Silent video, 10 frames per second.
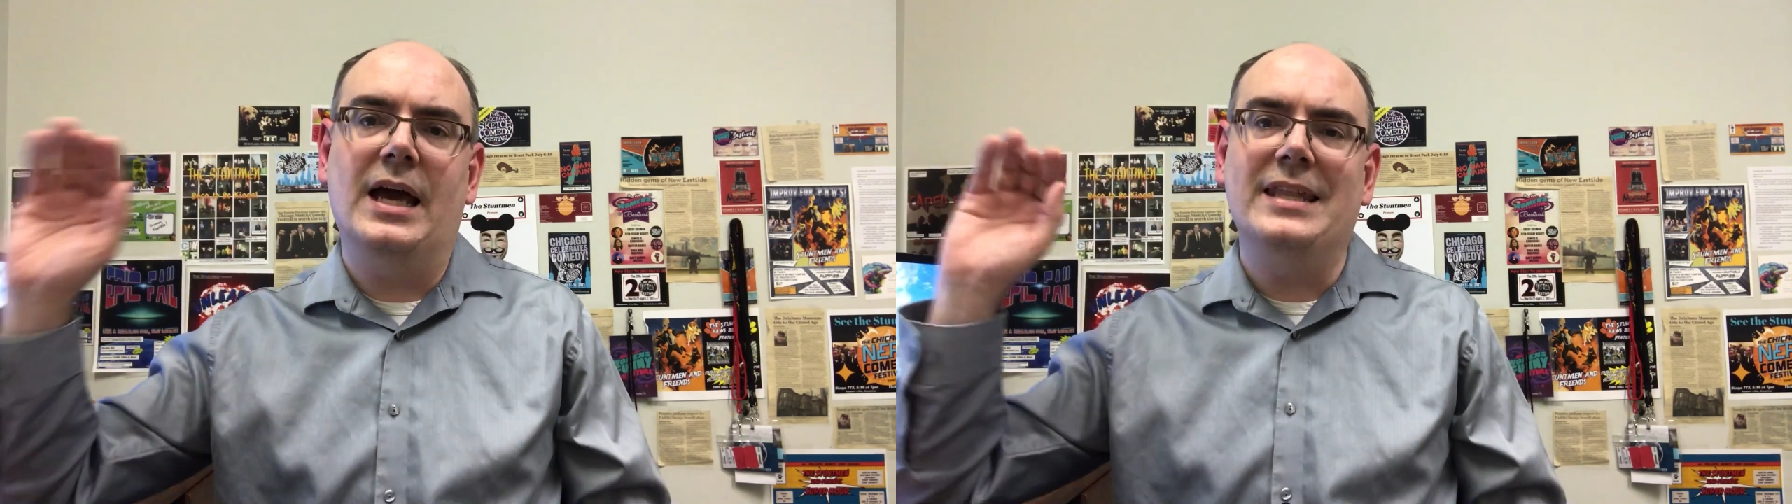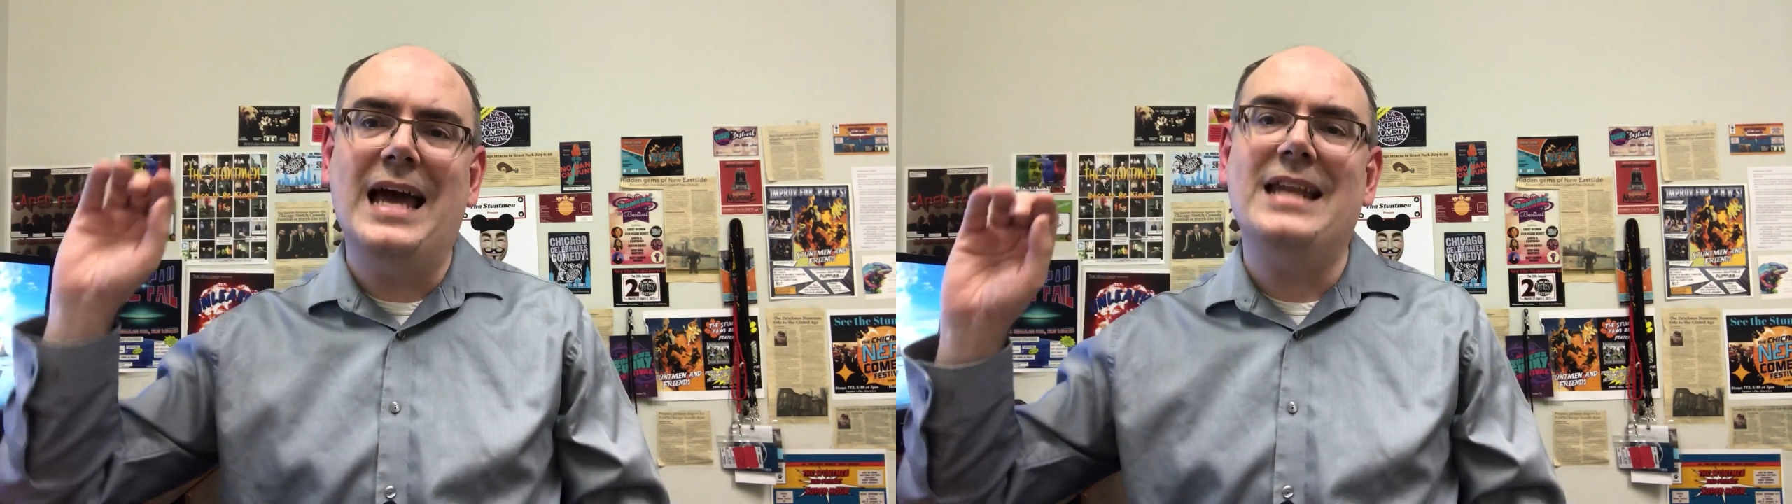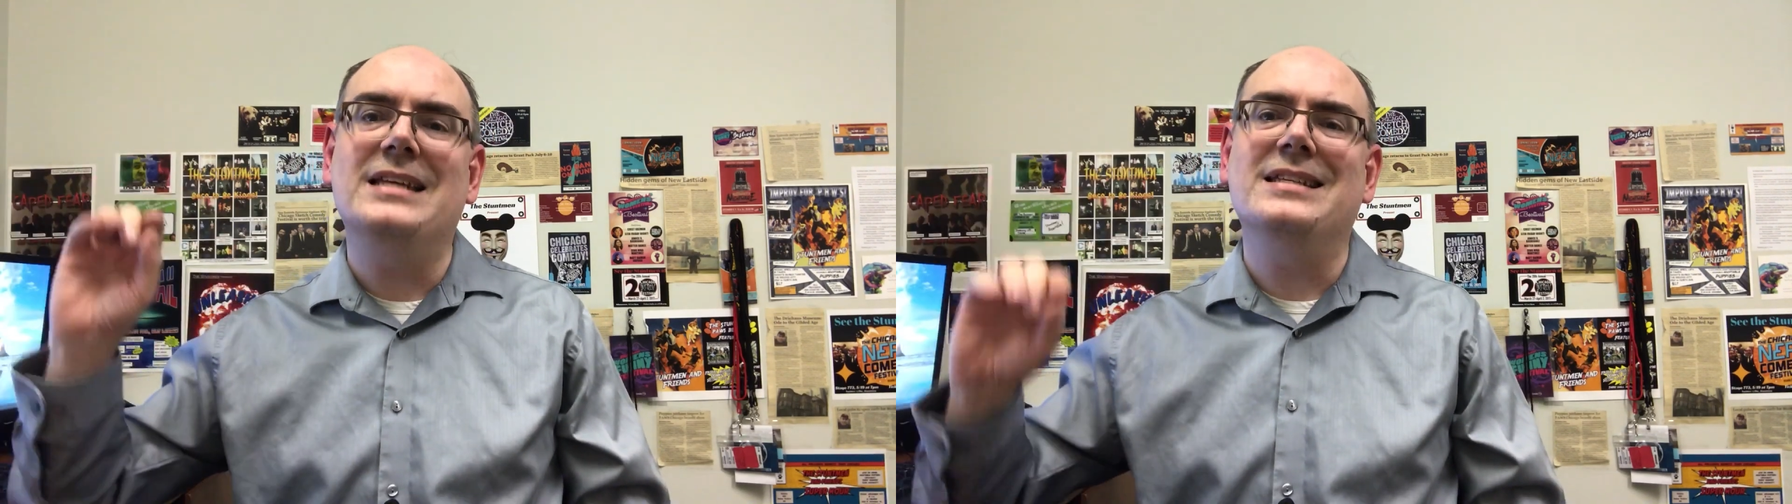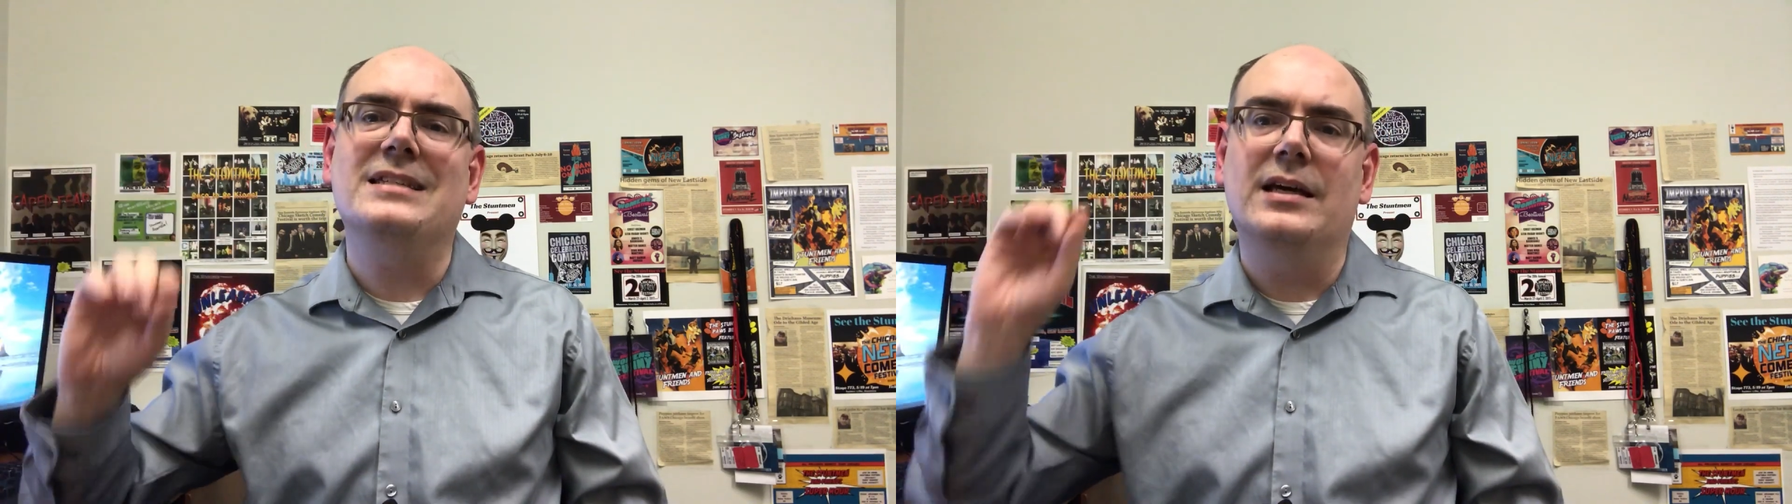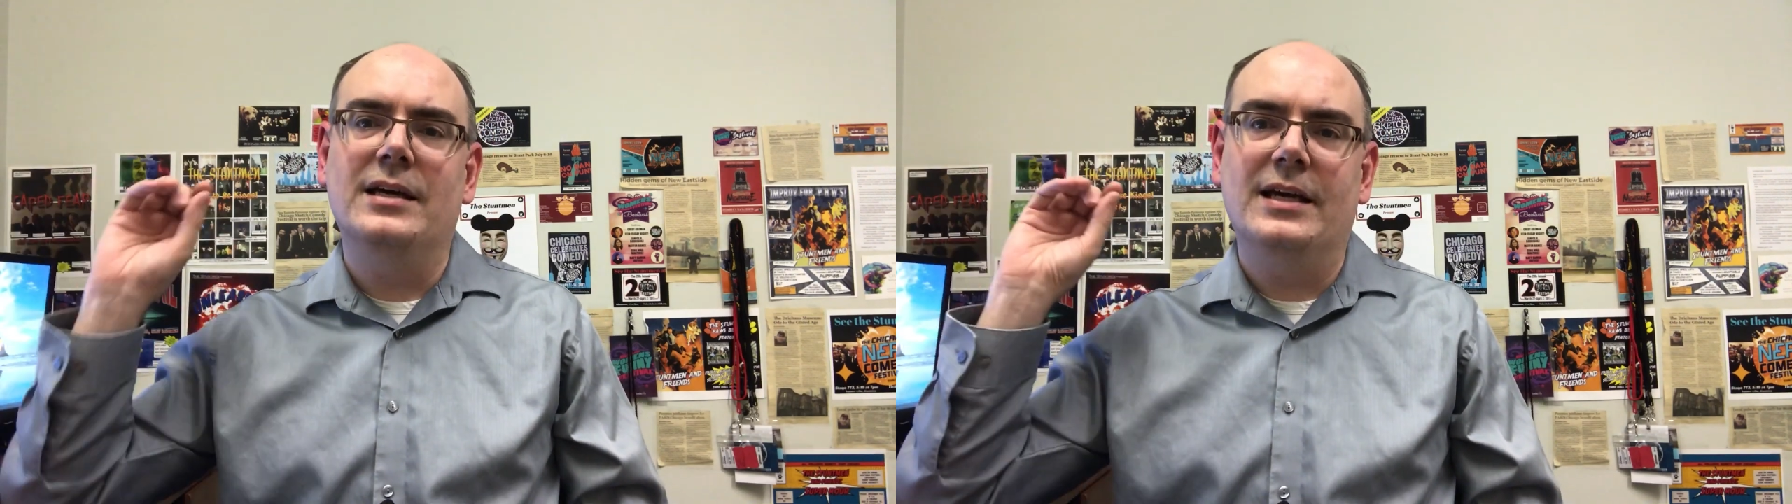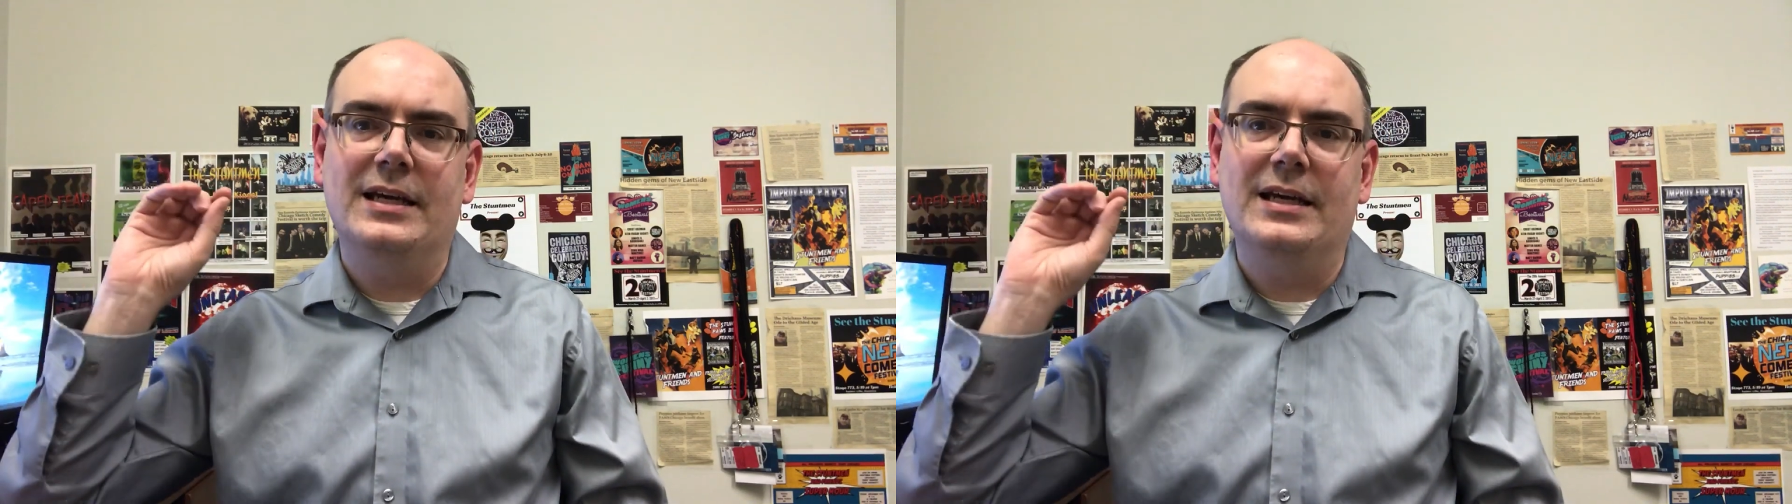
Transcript: And that is